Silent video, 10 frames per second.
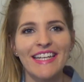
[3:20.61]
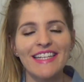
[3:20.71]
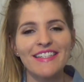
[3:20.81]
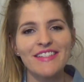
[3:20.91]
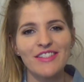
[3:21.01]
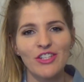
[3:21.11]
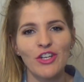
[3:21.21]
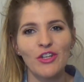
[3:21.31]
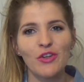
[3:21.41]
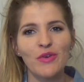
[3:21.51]
is
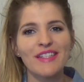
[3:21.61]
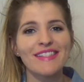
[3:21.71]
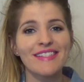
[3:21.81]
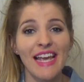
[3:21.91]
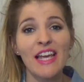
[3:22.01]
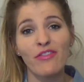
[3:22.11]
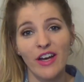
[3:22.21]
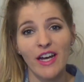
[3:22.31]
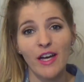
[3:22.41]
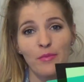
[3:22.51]
to save
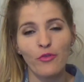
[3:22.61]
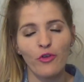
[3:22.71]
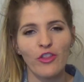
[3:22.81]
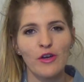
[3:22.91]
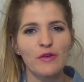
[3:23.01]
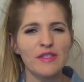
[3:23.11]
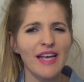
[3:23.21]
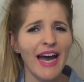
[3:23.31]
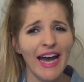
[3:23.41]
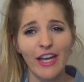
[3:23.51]
up for those
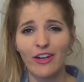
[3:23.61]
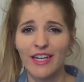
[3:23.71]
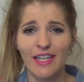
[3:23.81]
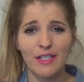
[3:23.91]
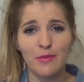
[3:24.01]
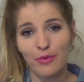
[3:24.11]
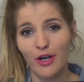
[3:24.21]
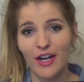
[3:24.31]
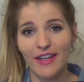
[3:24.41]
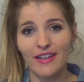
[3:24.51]
higher end
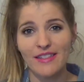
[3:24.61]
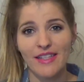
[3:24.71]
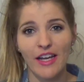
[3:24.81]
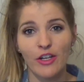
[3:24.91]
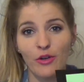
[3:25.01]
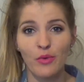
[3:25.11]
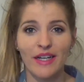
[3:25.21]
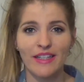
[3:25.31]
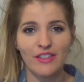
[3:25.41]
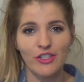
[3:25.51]
products that you're
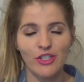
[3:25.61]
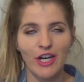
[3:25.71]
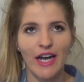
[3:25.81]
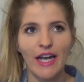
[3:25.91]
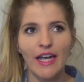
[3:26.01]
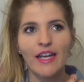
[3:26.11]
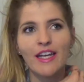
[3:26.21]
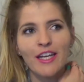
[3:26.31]
wanting to try,